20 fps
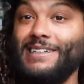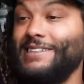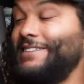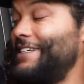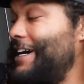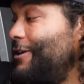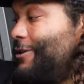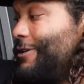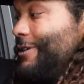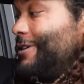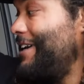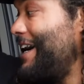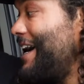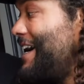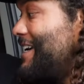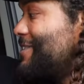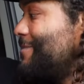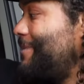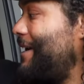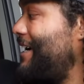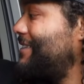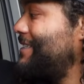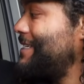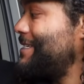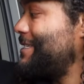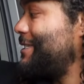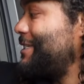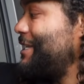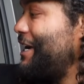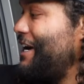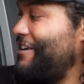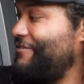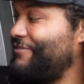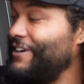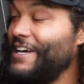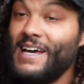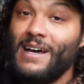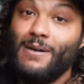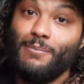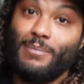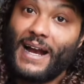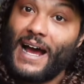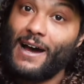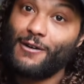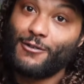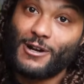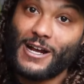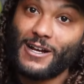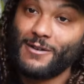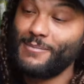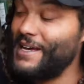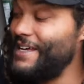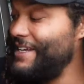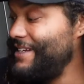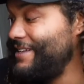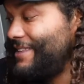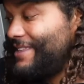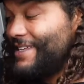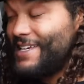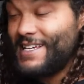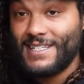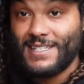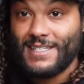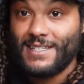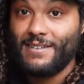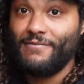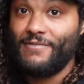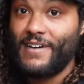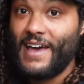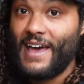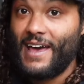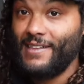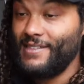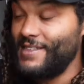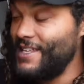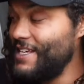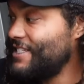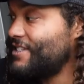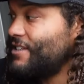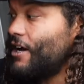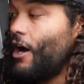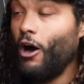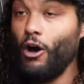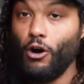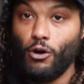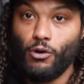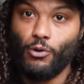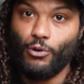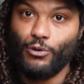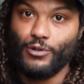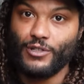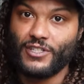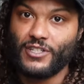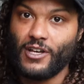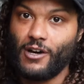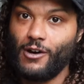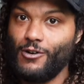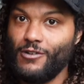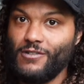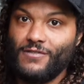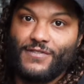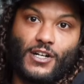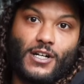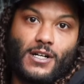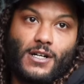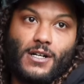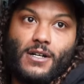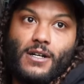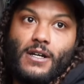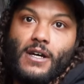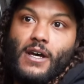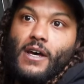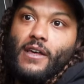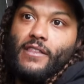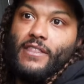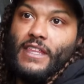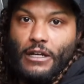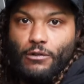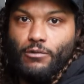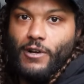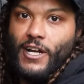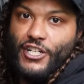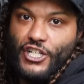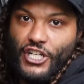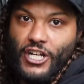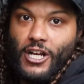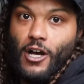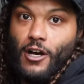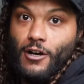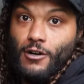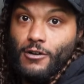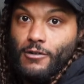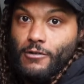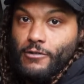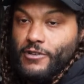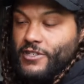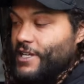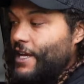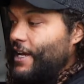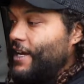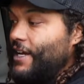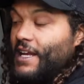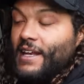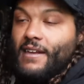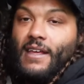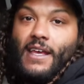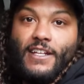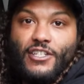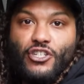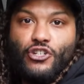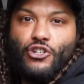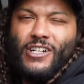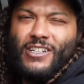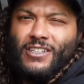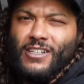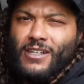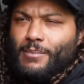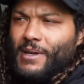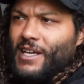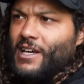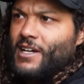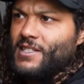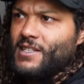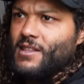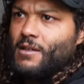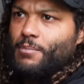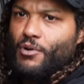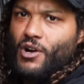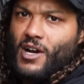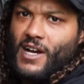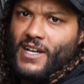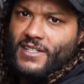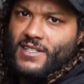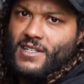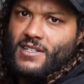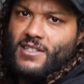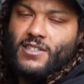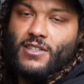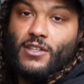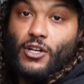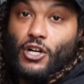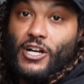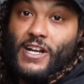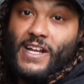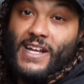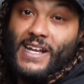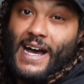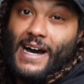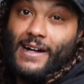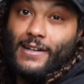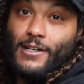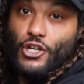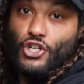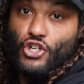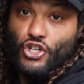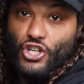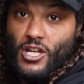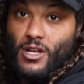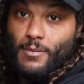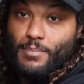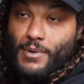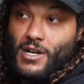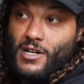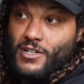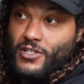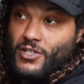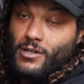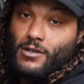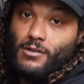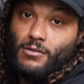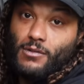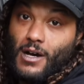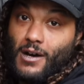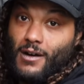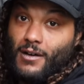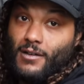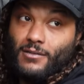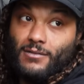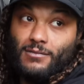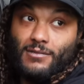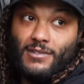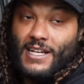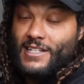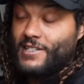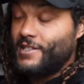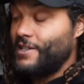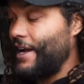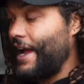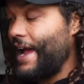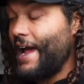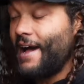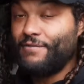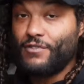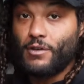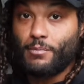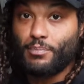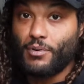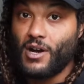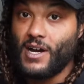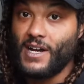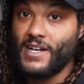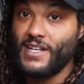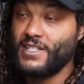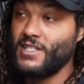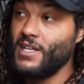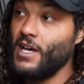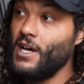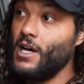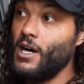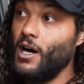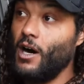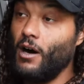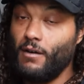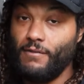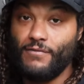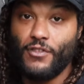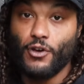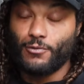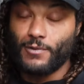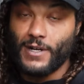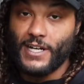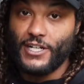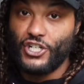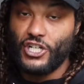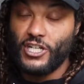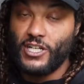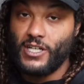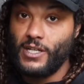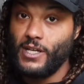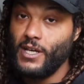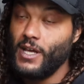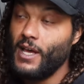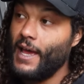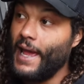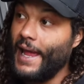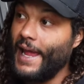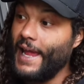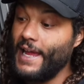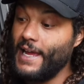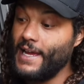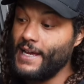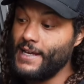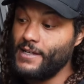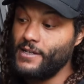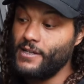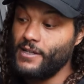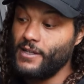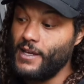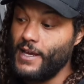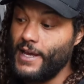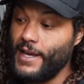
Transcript: to tell you guys about this stuff, but I would recommend this hose over the Ridgid hose, and it's strictly because of the price. It's $30 cheaper, so less than half the price of the Ridgid, and